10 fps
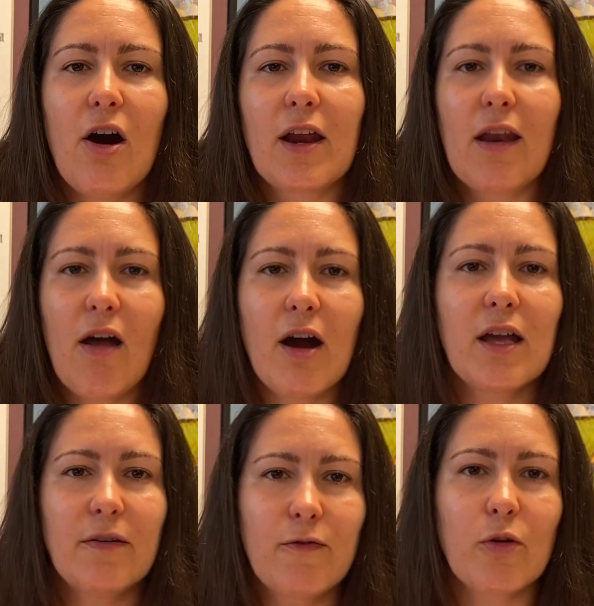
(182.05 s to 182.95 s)
on a
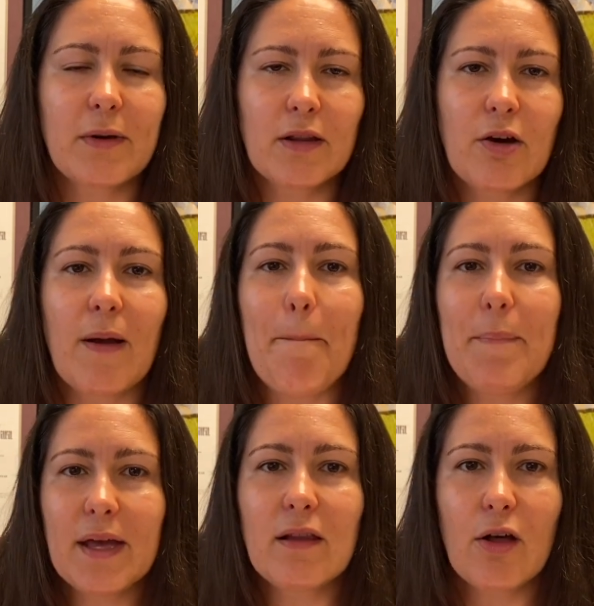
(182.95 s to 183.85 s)
non-conforming loan, a
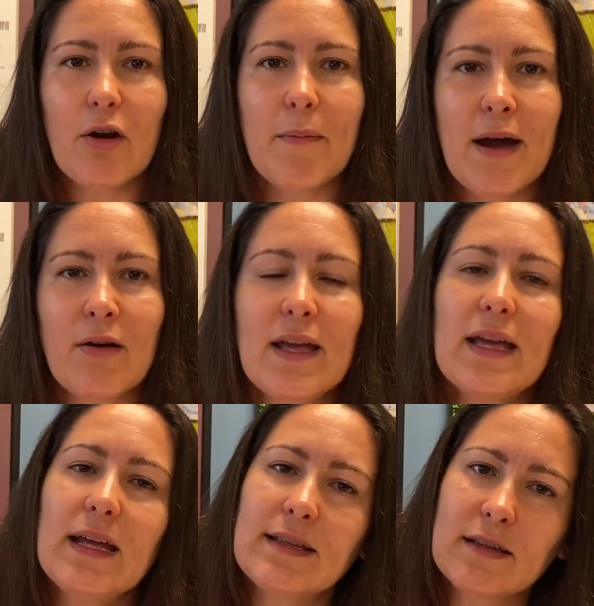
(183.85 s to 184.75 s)
big loan amount,
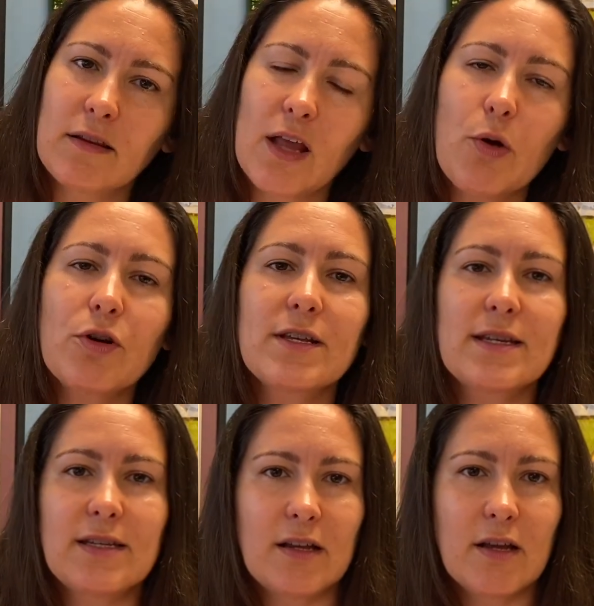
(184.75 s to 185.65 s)
it's a lower
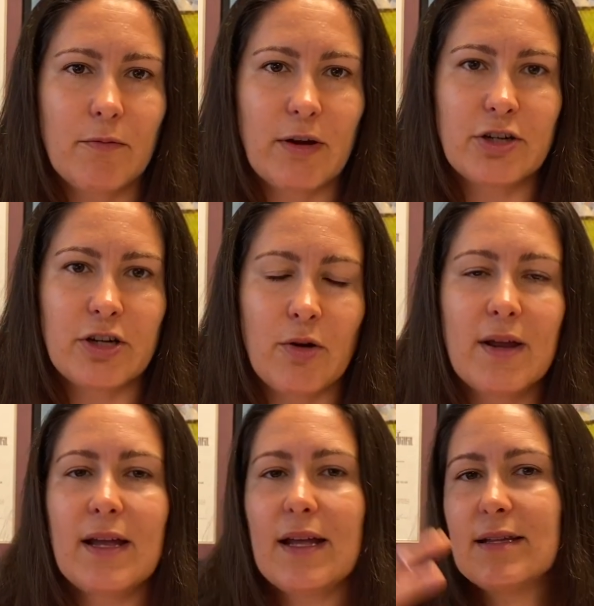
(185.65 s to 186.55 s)
debt-to-income ratio,
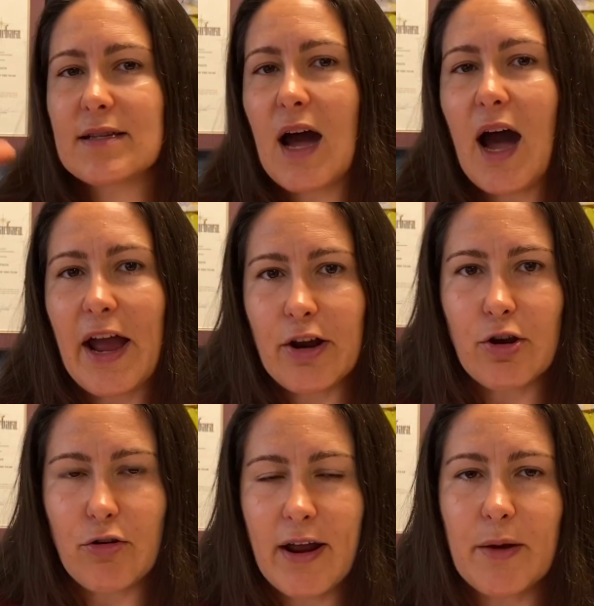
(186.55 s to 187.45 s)
it's a higher
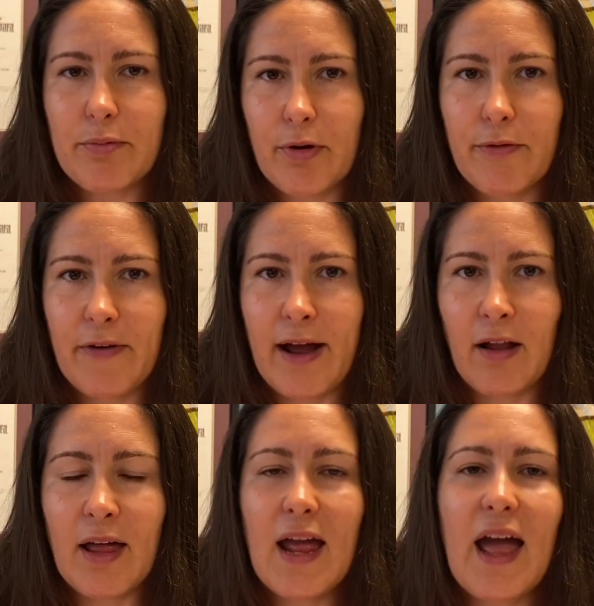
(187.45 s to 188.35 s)
credit
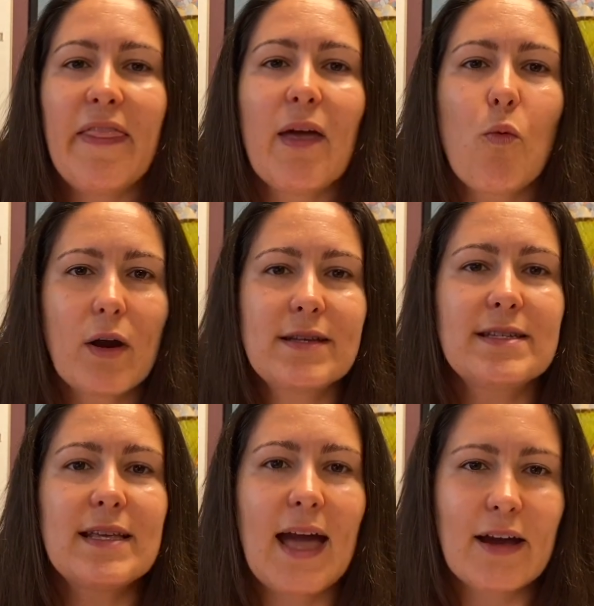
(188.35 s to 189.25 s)
profile, and they want to
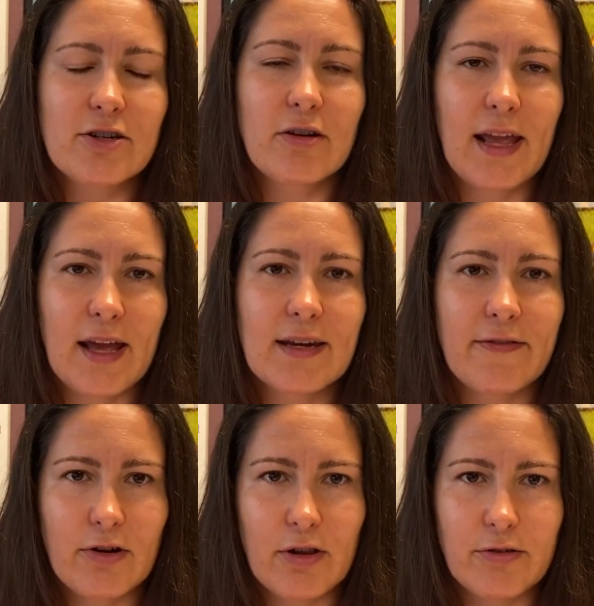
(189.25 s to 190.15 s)
see cash on hand
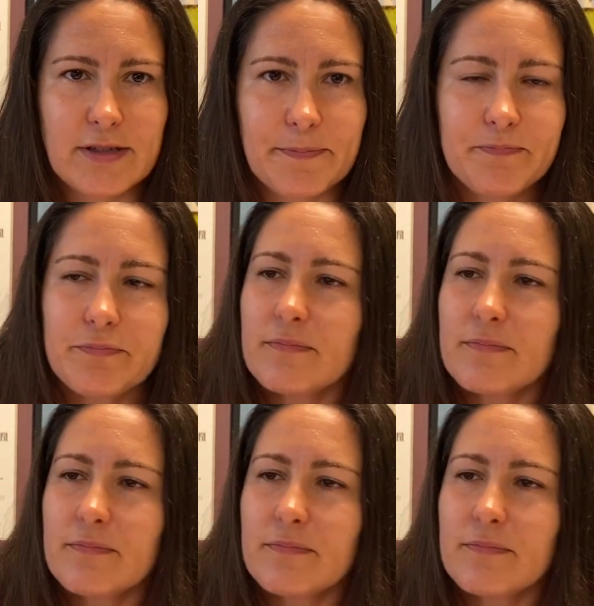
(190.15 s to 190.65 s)
after closing.